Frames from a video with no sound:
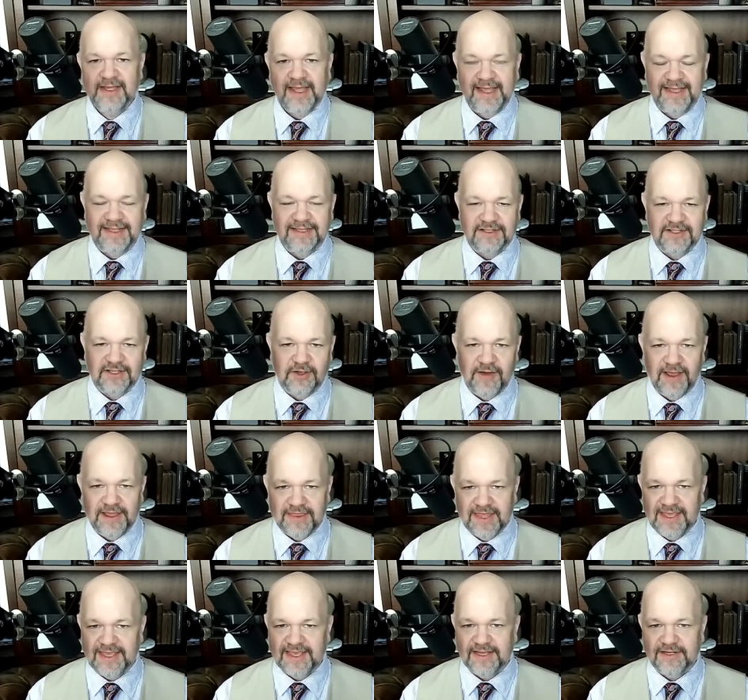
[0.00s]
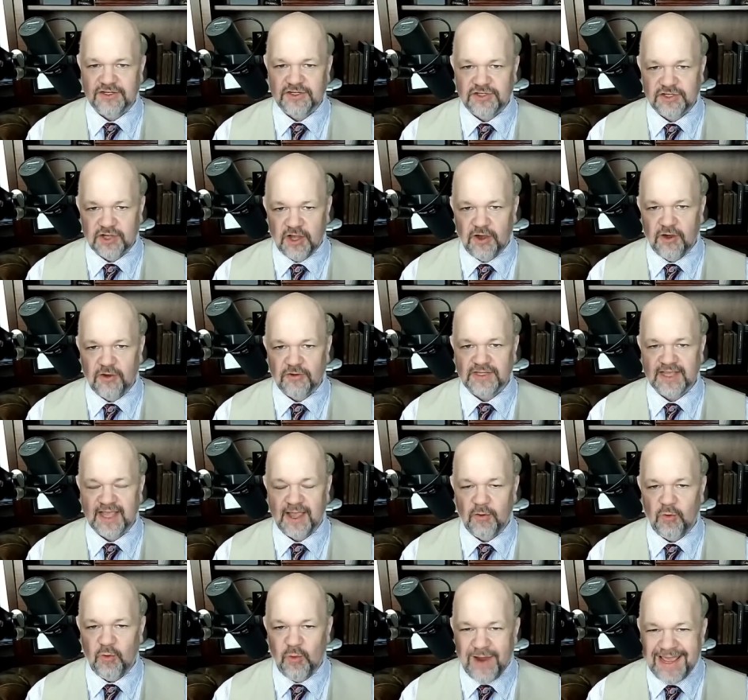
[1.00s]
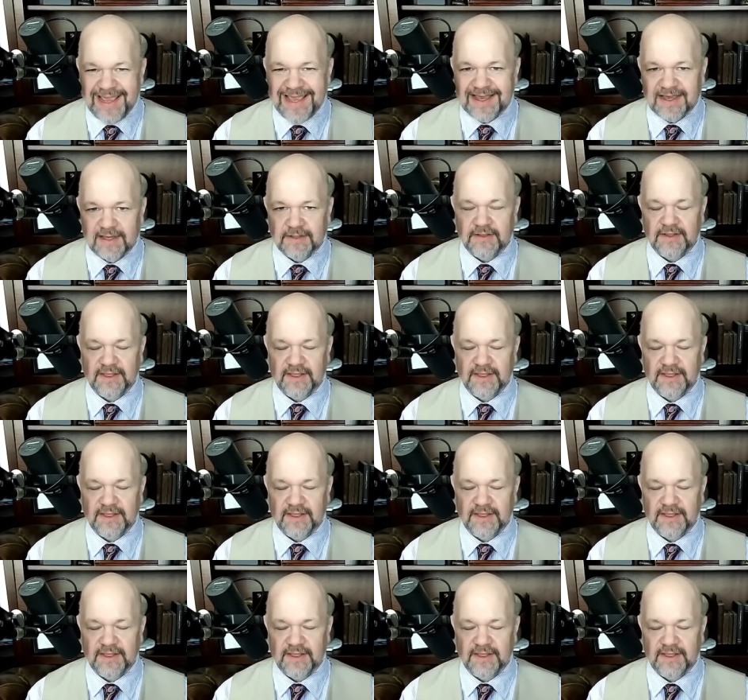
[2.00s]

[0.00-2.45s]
And so I think it shows how weak